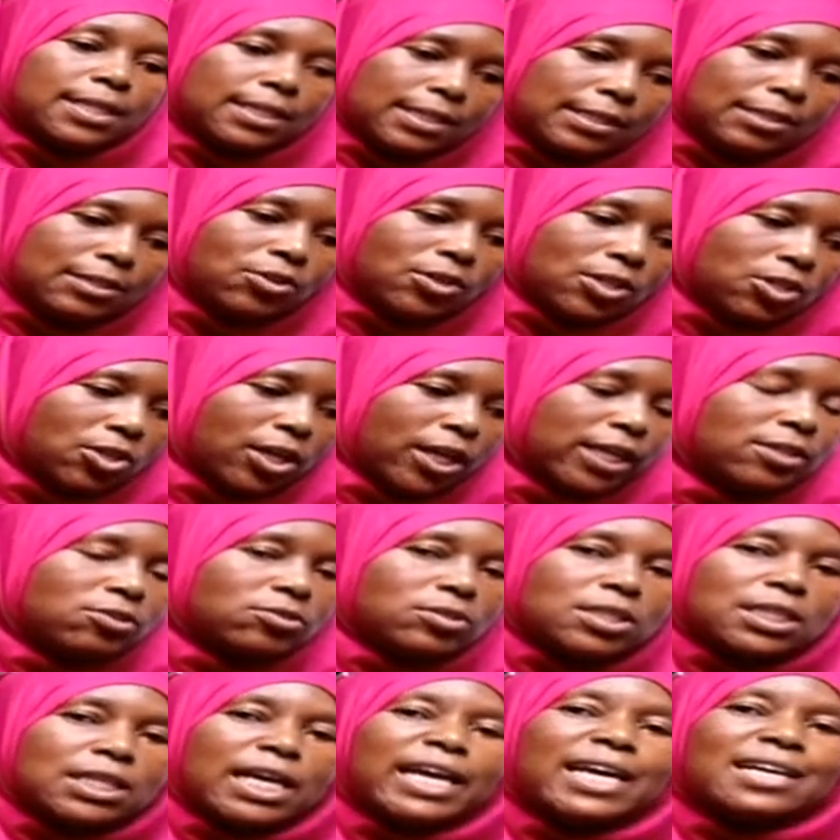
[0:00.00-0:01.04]
that you're trying
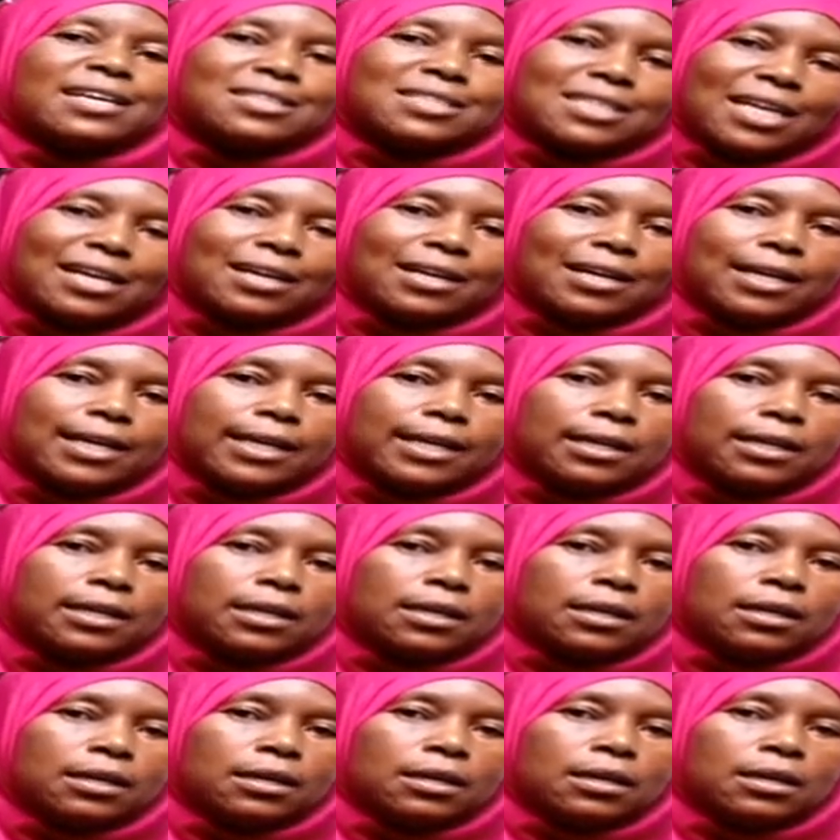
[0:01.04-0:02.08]
to say exactly
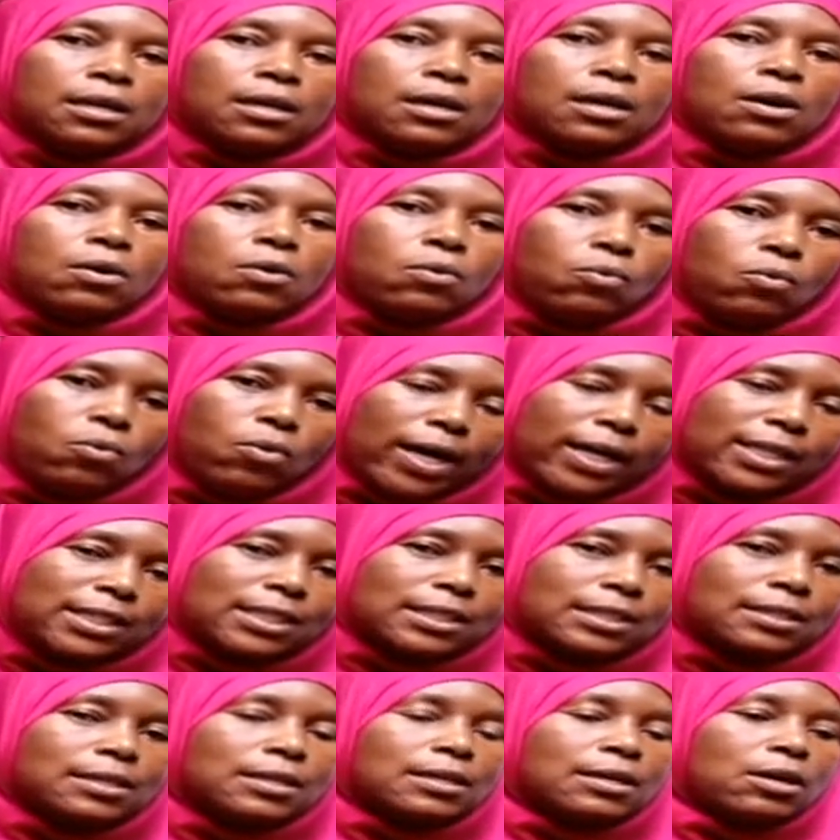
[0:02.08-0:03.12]

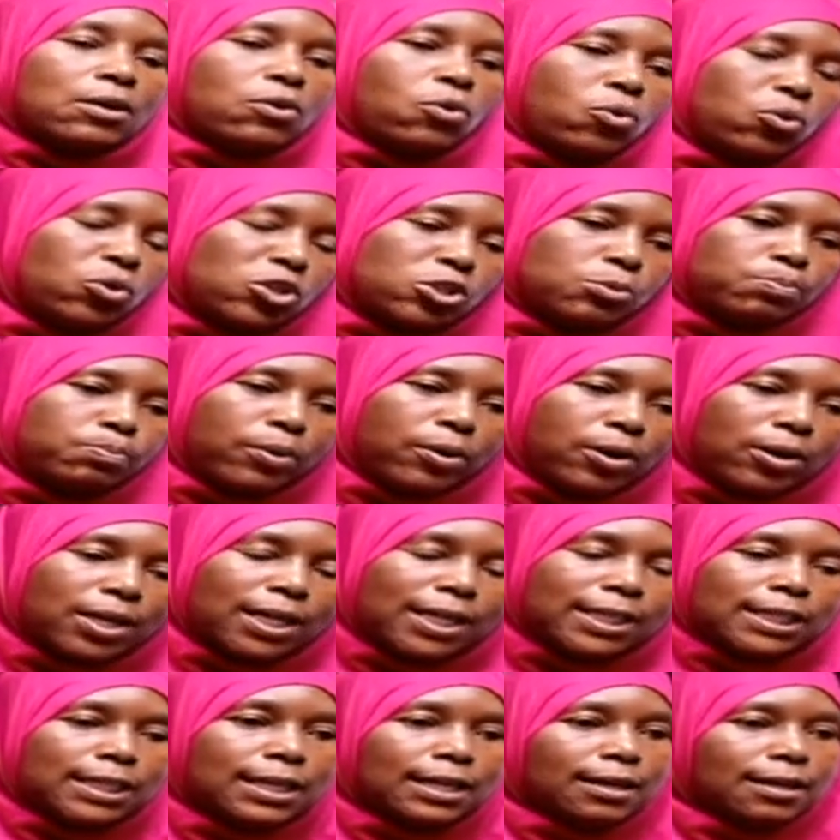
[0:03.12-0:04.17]
whose ball
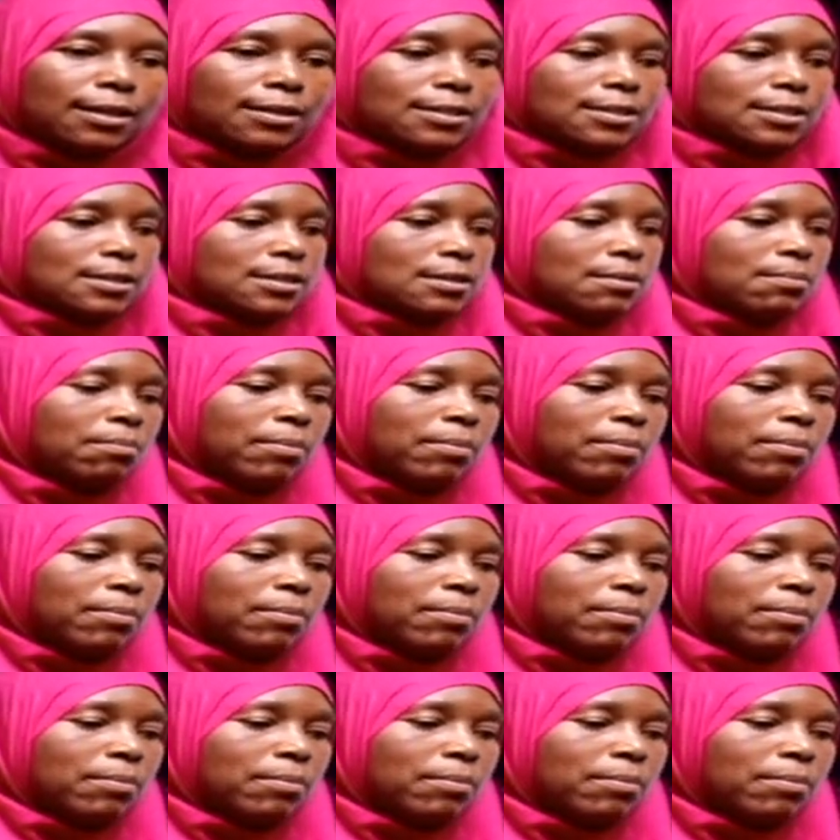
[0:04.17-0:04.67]
it is.